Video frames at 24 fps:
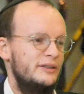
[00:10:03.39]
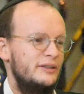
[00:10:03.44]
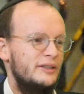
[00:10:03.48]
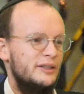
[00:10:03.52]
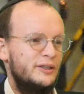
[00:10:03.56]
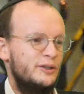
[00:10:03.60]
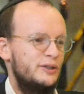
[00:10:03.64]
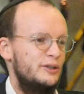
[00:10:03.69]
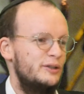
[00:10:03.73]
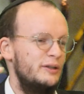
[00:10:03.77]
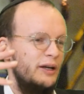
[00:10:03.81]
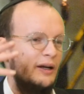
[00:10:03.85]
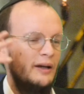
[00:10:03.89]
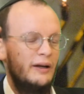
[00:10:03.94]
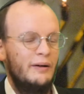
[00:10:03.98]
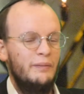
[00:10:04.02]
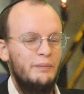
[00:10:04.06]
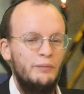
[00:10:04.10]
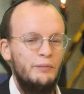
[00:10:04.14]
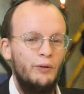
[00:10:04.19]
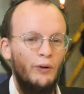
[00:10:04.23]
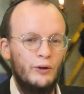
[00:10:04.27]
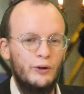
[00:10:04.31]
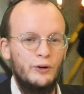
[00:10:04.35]
just
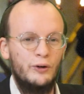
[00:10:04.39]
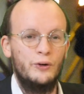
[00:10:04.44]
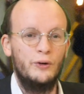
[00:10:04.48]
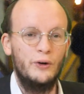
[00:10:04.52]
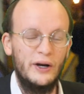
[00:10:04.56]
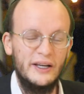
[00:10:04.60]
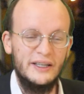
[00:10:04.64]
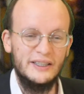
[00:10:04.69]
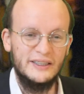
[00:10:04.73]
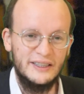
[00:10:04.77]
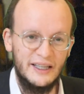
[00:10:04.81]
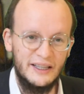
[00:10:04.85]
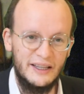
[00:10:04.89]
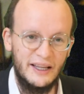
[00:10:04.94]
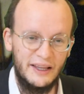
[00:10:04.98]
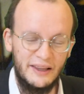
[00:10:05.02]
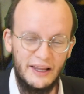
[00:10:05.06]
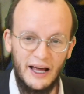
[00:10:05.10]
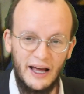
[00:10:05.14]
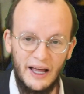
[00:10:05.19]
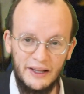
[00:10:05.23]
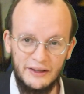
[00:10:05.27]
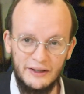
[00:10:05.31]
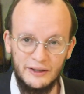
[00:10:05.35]
more crazy than
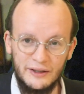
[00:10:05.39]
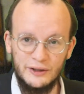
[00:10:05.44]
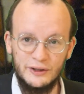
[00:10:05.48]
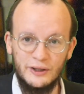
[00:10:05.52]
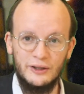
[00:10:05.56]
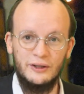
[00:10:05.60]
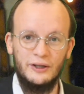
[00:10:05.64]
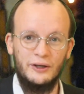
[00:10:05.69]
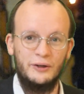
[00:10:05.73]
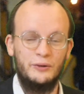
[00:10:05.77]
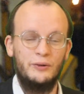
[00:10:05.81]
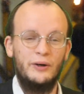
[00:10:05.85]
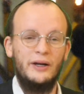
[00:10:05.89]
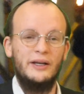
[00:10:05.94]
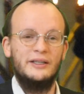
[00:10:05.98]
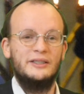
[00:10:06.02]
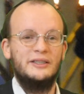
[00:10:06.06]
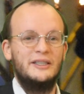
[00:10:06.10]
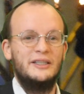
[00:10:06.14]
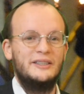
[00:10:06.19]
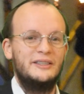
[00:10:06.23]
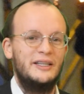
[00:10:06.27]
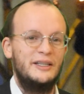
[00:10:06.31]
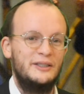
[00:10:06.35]
the other. So the
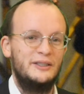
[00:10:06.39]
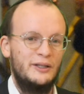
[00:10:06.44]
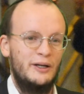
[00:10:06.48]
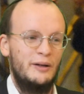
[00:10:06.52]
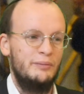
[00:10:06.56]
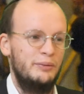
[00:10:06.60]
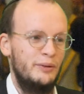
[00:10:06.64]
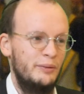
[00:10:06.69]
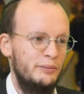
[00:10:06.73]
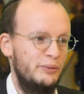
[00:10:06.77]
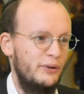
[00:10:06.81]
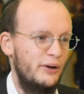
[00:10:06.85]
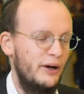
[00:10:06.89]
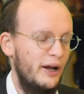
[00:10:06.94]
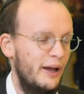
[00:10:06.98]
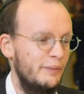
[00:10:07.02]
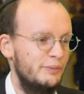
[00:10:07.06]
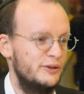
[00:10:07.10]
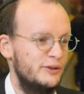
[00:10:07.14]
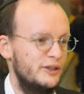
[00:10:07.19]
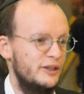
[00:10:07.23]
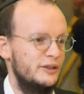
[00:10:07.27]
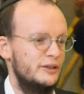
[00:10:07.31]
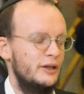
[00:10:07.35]
craziest example
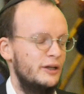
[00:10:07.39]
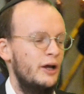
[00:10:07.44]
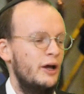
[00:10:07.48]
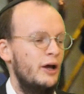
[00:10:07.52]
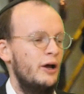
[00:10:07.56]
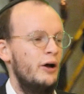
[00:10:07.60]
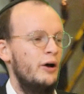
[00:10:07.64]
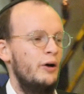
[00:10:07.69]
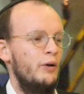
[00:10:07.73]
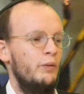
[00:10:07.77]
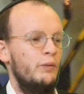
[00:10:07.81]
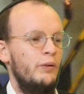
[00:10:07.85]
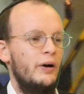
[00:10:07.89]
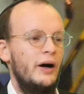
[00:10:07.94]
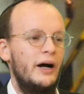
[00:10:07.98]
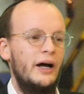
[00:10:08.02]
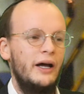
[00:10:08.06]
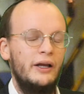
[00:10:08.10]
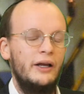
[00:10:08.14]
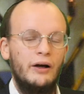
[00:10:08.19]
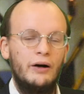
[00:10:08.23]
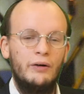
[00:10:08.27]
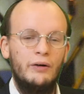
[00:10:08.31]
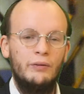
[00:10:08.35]
perhaps is,
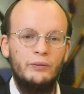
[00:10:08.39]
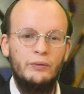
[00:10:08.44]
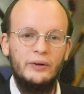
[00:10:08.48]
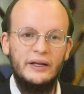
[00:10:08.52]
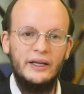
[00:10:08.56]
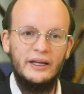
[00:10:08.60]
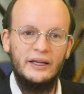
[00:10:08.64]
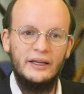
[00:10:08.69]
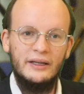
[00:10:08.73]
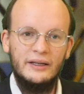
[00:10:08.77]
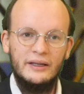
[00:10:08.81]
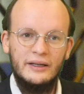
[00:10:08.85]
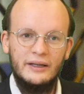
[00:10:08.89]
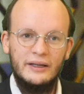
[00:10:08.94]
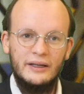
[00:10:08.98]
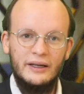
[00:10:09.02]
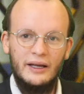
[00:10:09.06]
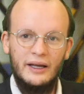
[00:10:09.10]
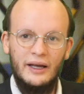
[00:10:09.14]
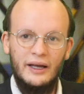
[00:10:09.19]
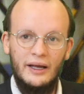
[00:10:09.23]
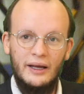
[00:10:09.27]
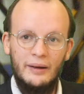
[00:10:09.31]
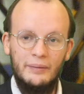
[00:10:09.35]
why are we
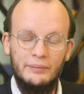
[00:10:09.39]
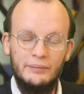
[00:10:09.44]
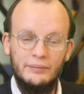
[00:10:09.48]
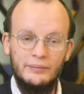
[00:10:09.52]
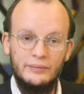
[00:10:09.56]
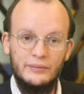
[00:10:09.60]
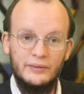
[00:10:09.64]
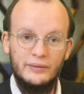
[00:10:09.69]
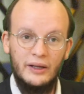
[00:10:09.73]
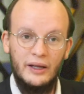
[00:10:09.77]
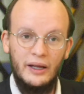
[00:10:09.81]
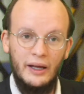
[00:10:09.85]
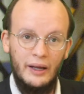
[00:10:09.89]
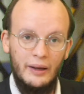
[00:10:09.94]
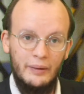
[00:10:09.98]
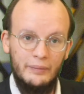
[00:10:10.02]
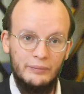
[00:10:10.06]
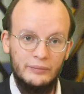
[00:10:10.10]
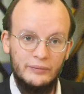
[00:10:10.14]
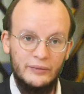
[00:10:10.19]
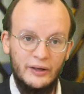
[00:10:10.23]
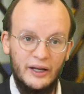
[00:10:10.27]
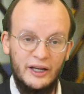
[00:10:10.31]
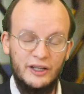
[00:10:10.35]

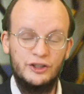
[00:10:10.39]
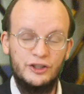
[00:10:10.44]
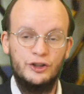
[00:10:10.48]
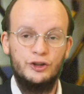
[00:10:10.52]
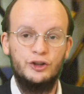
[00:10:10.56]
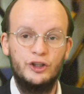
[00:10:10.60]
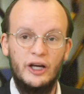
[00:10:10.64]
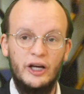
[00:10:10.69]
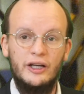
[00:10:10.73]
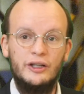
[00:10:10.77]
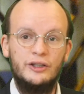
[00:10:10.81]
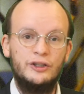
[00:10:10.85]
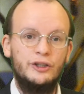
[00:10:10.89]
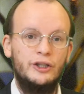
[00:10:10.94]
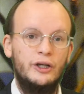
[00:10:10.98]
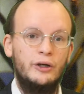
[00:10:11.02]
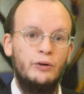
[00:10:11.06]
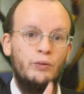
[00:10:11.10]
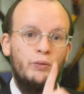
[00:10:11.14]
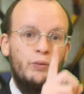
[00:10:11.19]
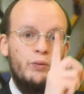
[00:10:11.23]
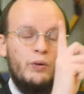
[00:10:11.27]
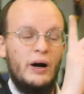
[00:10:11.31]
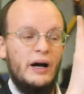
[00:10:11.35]
exchanging
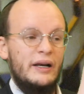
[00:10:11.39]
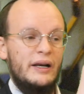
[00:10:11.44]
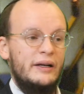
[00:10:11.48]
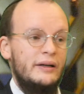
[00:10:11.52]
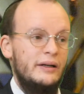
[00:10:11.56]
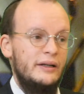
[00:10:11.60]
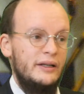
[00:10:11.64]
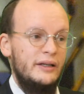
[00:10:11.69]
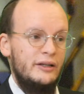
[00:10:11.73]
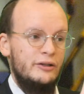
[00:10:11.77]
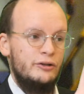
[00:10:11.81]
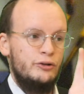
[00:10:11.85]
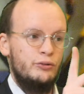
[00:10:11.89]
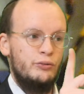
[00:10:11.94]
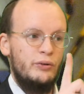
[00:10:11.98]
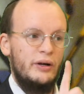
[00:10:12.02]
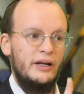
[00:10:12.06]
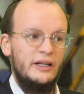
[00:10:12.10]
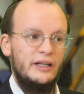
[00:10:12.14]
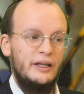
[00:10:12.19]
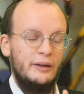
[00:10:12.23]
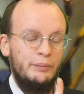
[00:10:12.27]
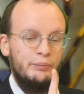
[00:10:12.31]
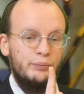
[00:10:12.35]
one
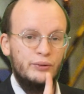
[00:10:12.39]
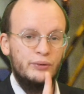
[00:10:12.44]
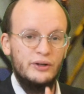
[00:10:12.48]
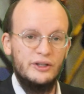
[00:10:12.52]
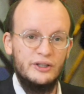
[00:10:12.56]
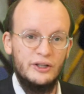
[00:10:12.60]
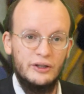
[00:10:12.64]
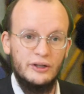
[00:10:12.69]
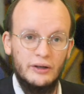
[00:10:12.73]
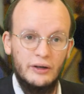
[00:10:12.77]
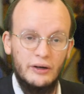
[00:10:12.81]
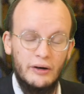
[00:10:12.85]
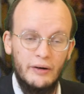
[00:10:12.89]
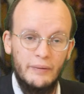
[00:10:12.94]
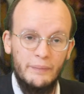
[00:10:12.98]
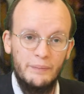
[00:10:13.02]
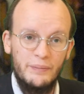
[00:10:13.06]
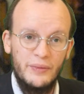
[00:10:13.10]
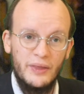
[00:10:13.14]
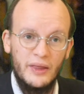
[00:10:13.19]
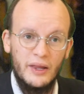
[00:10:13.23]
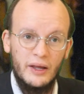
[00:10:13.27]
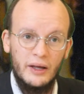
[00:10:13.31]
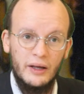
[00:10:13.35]
Israeli prisoner,
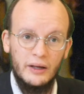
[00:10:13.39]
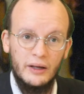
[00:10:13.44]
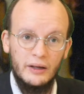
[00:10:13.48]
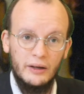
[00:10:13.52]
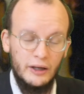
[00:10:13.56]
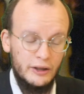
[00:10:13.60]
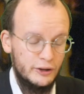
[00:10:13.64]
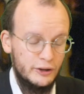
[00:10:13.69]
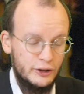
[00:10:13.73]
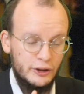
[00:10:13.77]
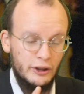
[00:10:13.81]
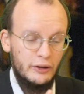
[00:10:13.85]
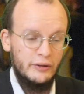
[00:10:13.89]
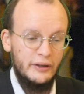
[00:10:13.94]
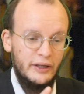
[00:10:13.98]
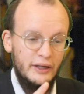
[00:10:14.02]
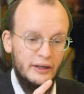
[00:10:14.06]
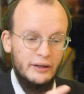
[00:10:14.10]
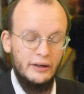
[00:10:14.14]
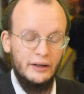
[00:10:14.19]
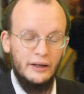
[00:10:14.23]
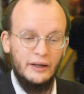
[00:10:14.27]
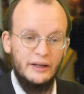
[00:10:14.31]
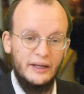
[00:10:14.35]
sorry,
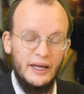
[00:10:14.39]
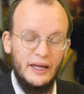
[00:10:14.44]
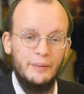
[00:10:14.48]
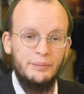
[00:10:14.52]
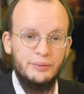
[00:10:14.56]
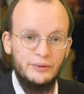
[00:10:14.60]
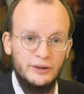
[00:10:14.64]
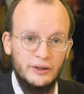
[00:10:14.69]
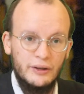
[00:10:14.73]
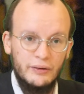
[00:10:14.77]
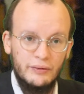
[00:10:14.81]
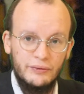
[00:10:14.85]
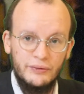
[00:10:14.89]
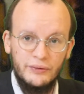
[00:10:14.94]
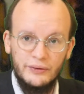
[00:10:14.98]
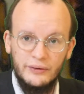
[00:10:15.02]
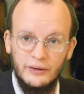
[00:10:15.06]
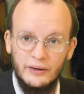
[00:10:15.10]
a captive,